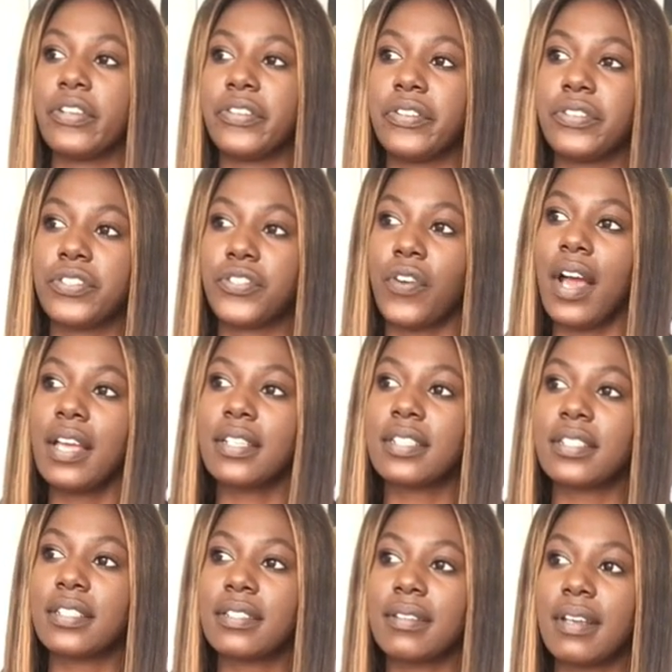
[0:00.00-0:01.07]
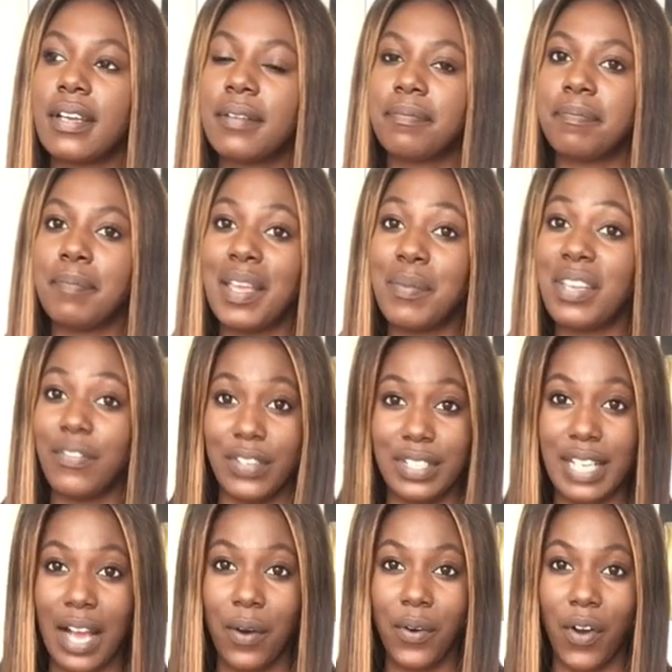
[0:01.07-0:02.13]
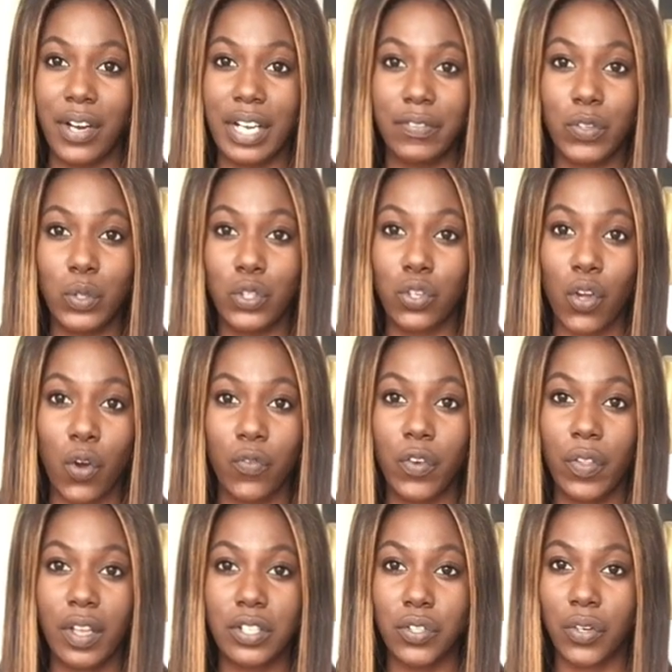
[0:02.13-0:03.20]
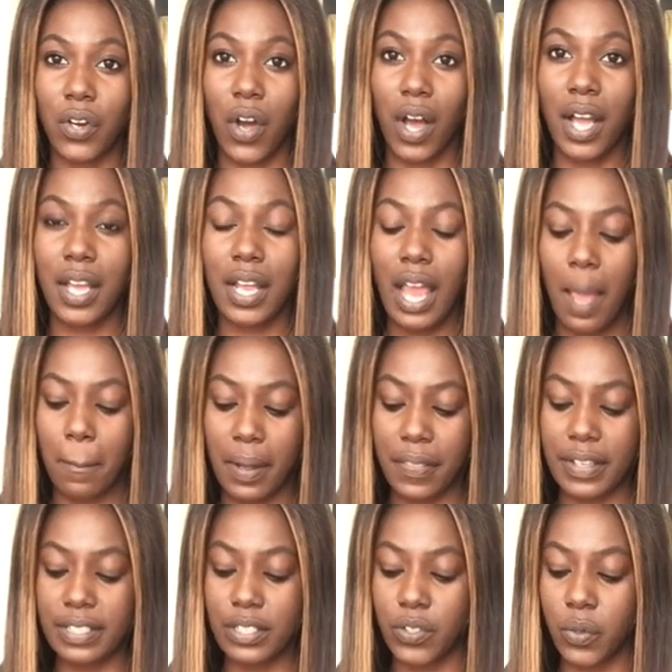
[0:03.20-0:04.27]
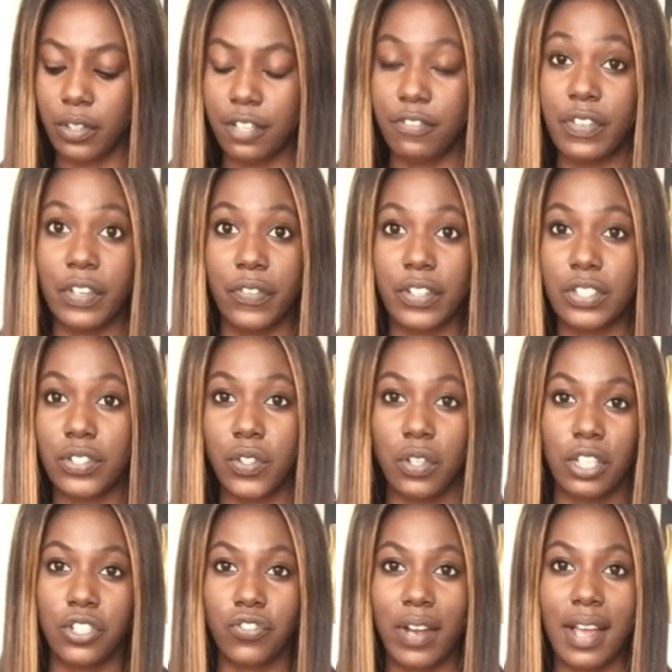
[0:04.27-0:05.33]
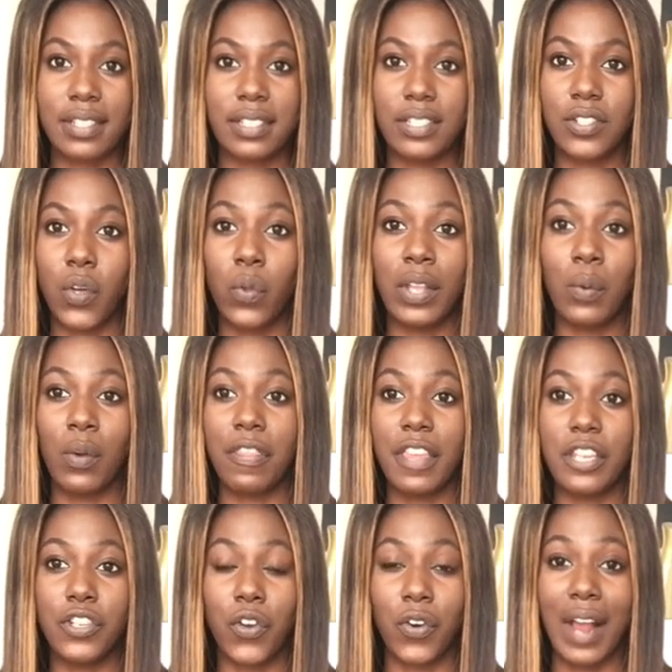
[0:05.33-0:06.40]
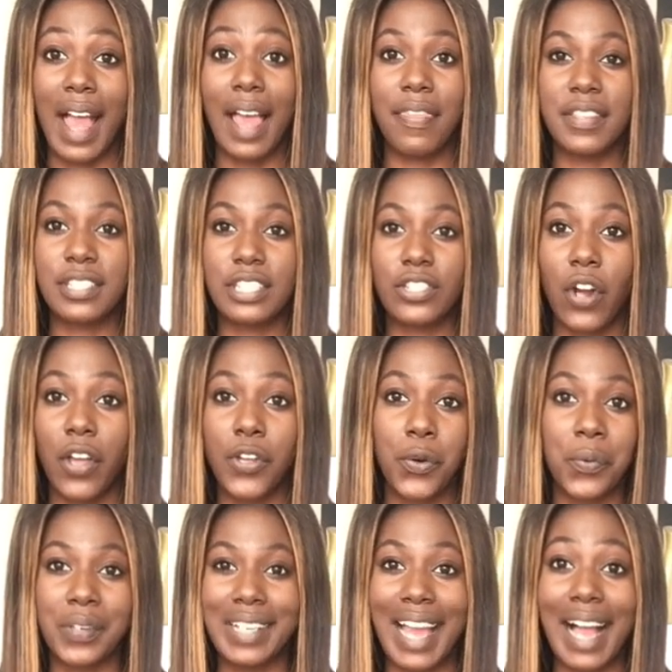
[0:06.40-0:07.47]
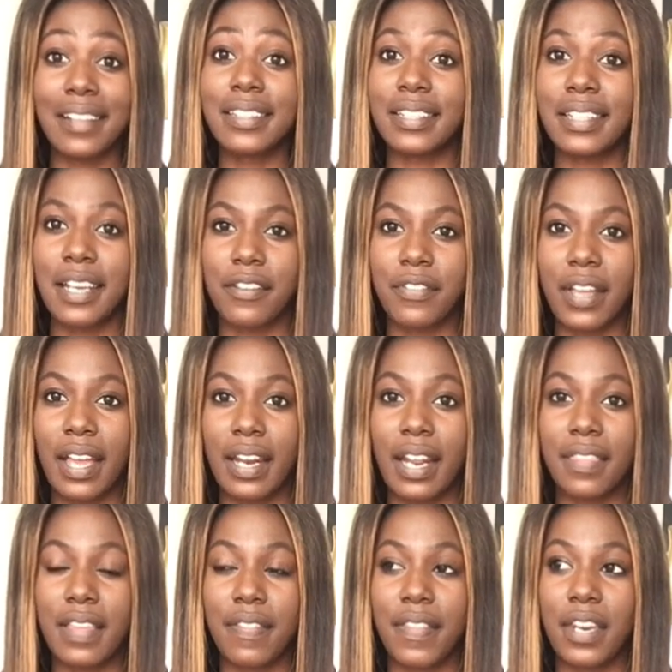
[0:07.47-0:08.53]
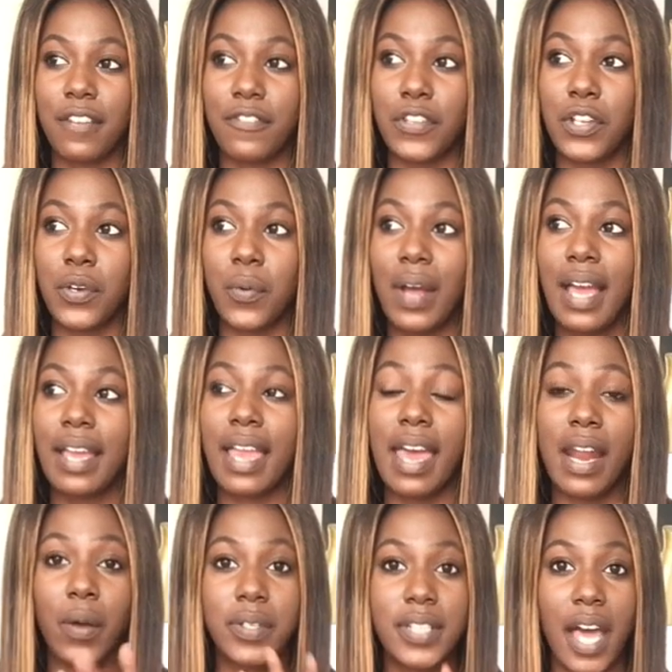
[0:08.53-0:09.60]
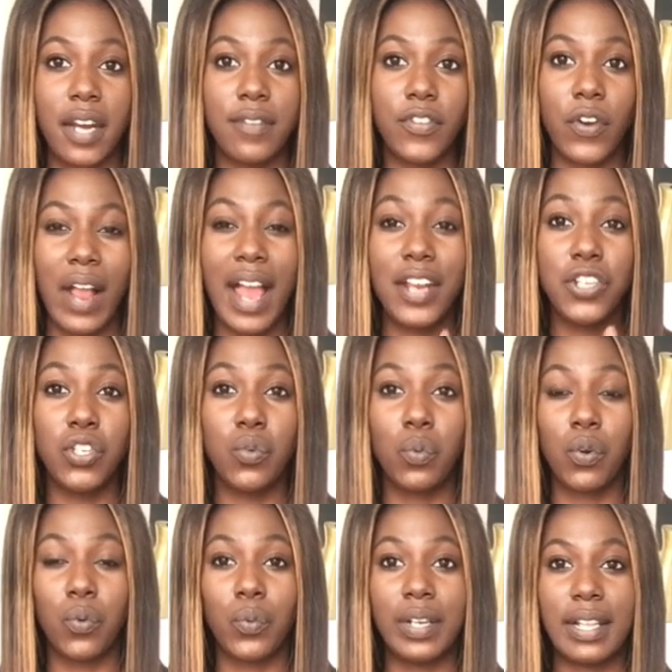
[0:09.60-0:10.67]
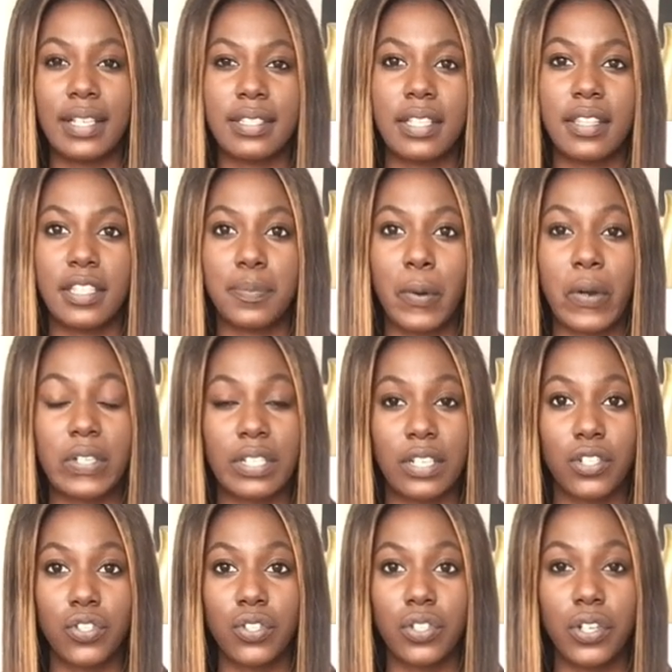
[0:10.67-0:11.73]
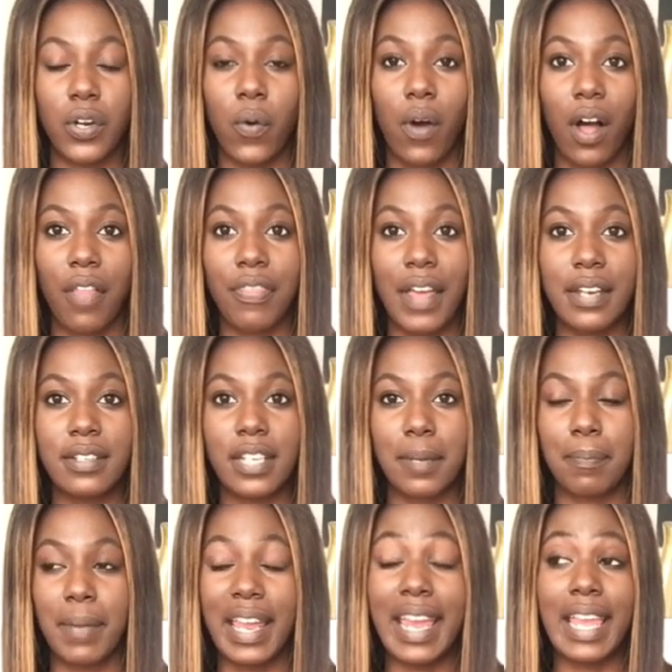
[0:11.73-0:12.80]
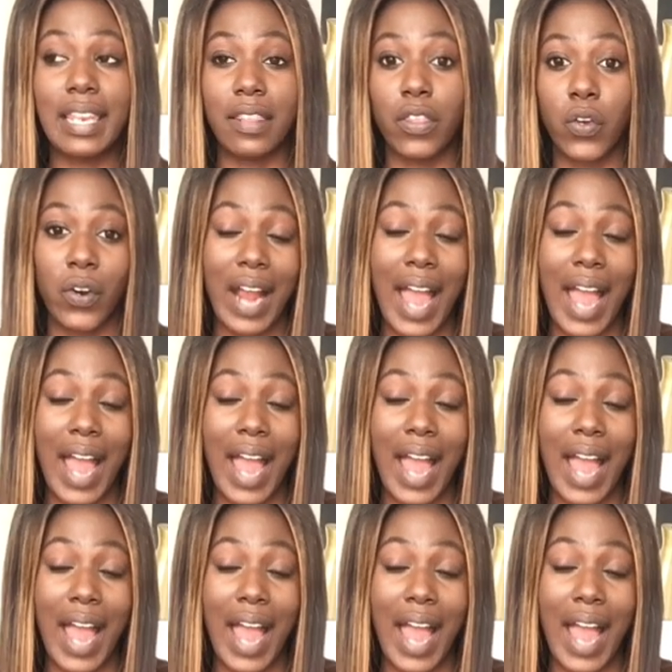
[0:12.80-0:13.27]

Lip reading: stress, maybe even doubt on if you should go for this or not. But this is only fear, this is only stress, this is only within your head, this is not your reality of it. And I think that if you get outside of your head, you will realize that this person is, you know, authentic in their